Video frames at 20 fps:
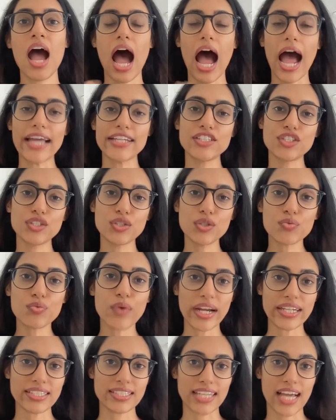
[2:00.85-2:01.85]
I do
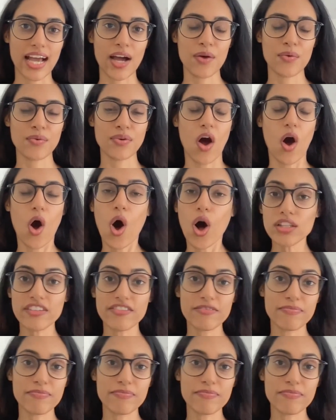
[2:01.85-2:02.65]
write down all of